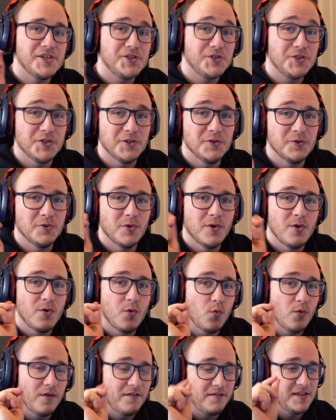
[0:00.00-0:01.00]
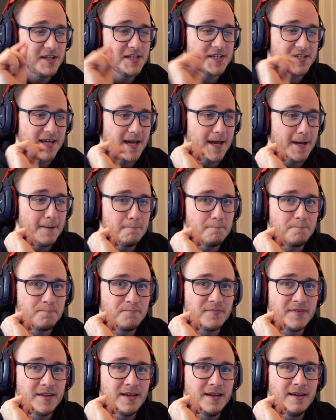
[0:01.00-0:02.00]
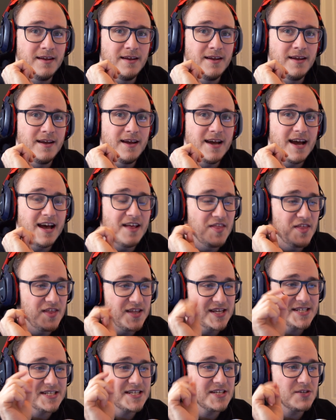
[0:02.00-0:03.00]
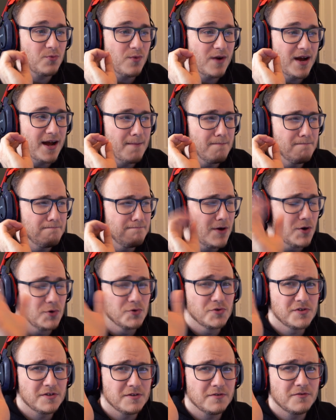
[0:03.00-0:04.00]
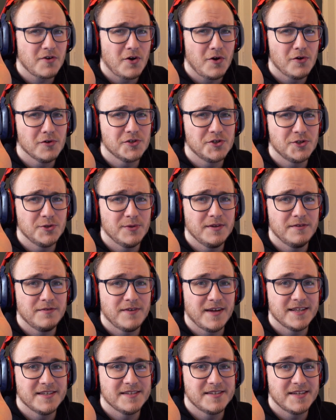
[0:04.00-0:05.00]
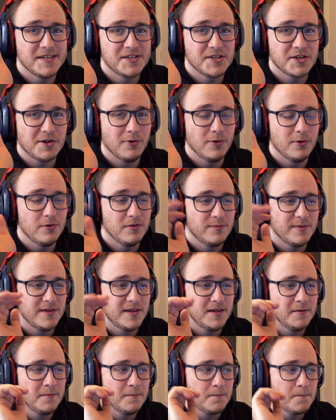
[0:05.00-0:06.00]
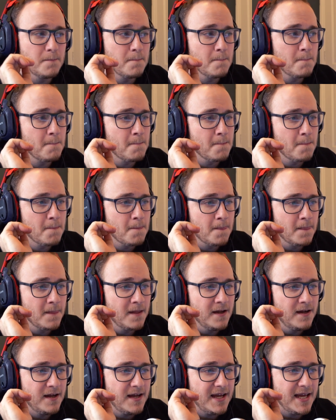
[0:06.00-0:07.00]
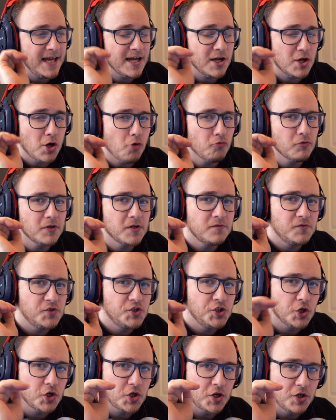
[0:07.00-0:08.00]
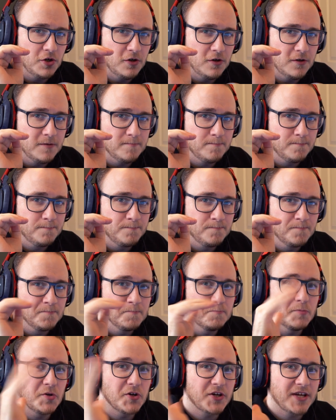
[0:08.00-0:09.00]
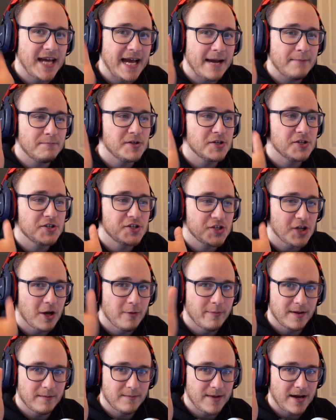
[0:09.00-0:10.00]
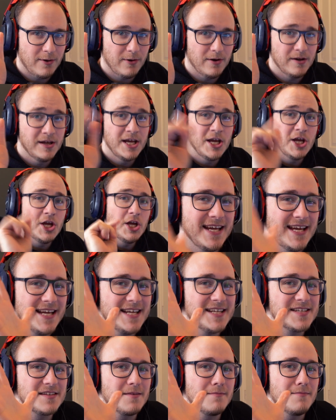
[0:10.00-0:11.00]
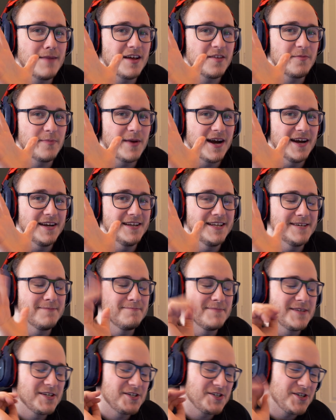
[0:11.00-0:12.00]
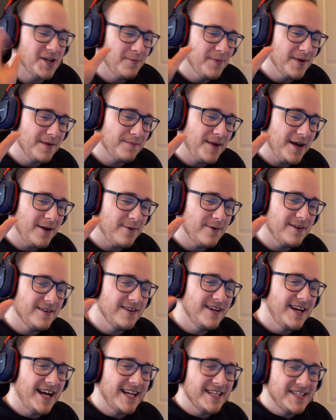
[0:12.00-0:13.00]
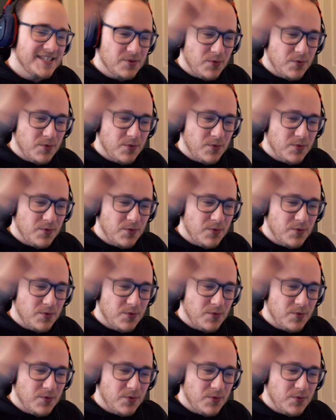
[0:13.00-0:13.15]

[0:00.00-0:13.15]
issue with this game, and this is where most of Call of Duty fans disagree with me, it got rid of Juggernaut, but kept stopping power. Here's the math behind it. Stopping power adds